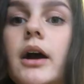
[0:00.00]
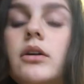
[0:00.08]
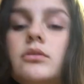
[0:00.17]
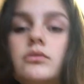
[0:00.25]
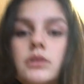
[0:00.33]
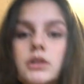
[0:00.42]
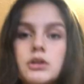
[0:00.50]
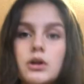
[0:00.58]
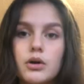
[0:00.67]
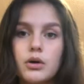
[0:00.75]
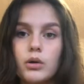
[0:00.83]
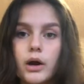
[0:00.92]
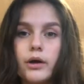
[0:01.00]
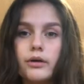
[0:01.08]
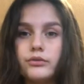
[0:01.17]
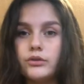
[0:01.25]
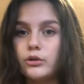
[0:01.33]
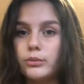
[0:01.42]
I don't really know how I
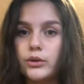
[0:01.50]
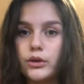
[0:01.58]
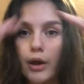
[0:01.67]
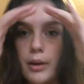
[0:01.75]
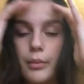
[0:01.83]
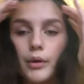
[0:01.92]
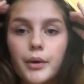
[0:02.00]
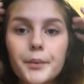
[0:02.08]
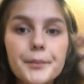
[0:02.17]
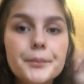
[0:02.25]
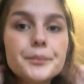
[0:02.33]
feel about that, but